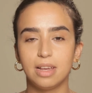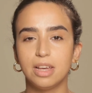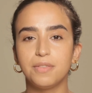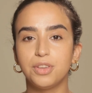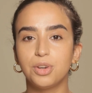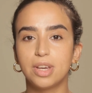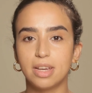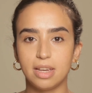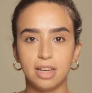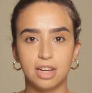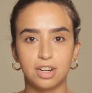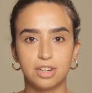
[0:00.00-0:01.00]
If you get
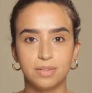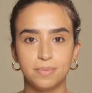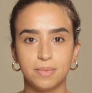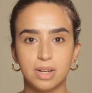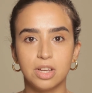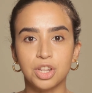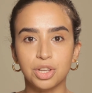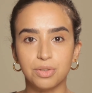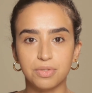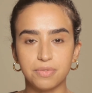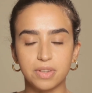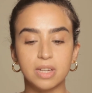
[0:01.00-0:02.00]
here and
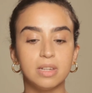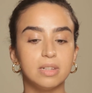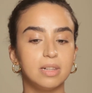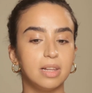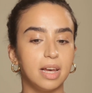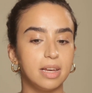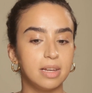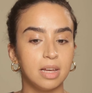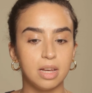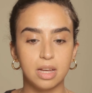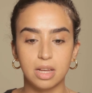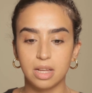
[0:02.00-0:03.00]
you feel like
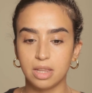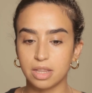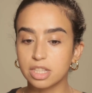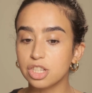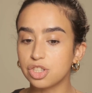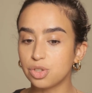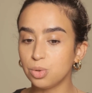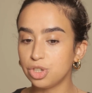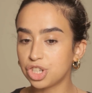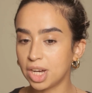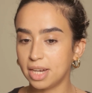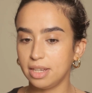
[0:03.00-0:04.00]
this is too
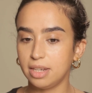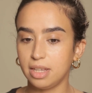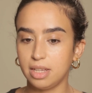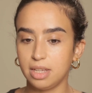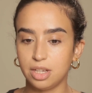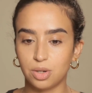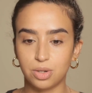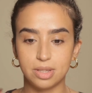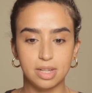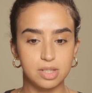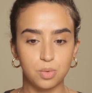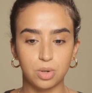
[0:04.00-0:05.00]
shiny or it
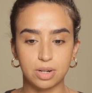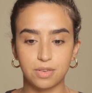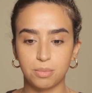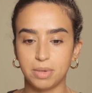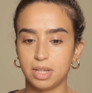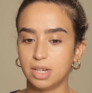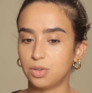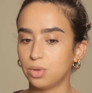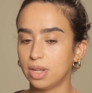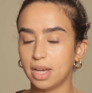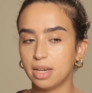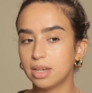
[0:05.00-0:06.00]
doesn't work for me and I
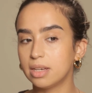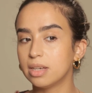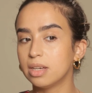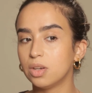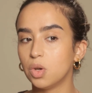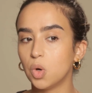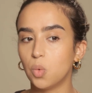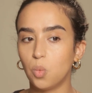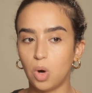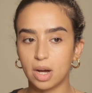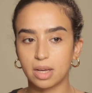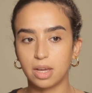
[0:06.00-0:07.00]
don't like
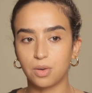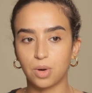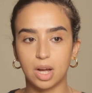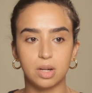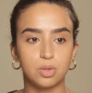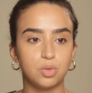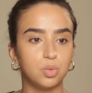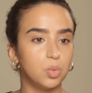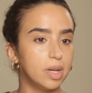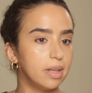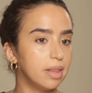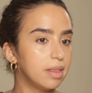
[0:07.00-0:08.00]
walking around
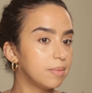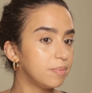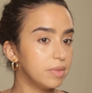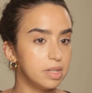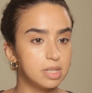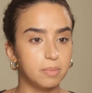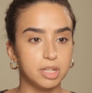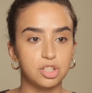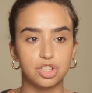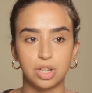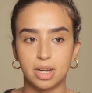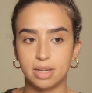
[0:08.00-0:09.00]
with this much
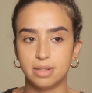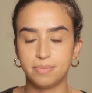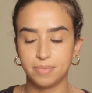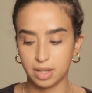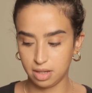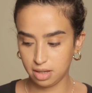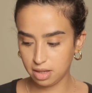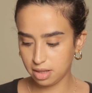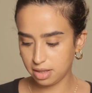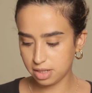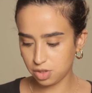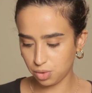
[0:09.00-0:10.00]
shine,
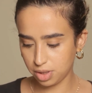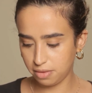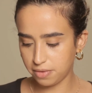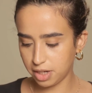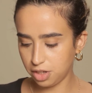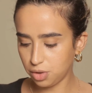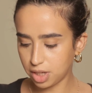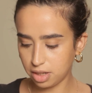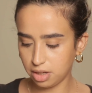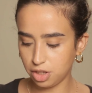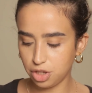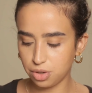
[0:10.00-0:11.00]
that's totally fine. You
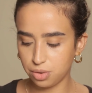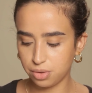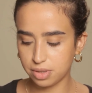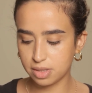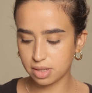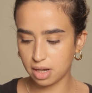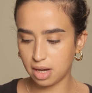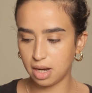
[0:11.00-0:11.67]
can use